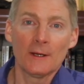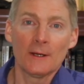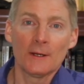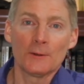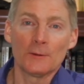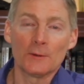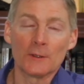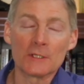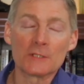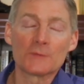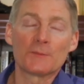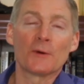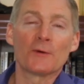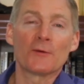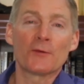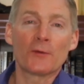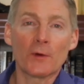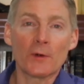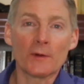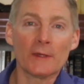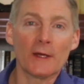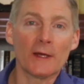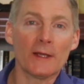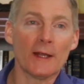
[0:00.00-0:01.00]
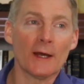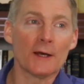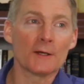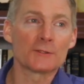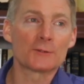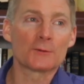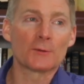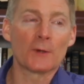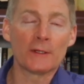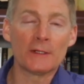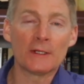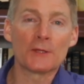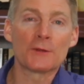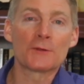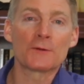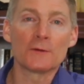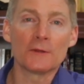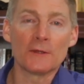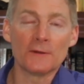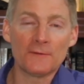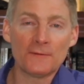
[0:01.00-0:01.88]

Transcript: Whereas before that, I was running through the